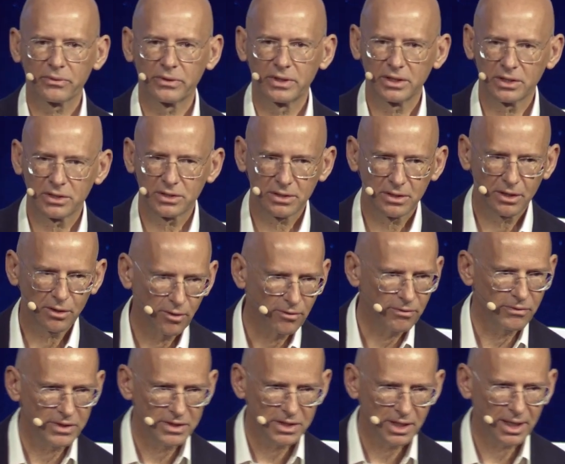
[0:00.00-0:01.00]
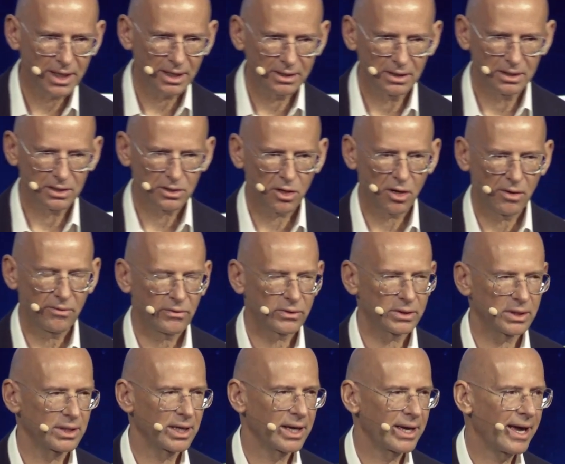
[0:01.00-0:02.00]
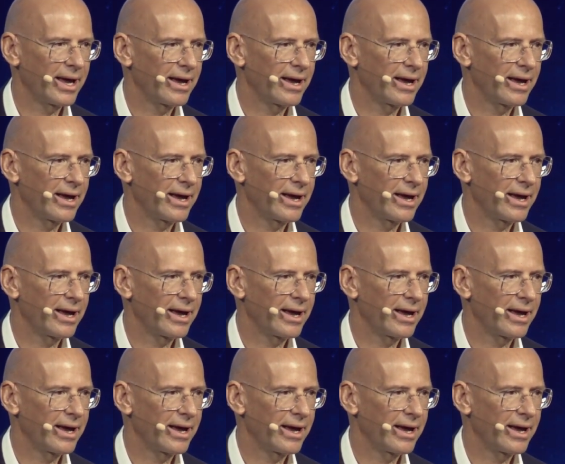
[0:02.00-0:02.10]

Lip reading: this, physical discomfort that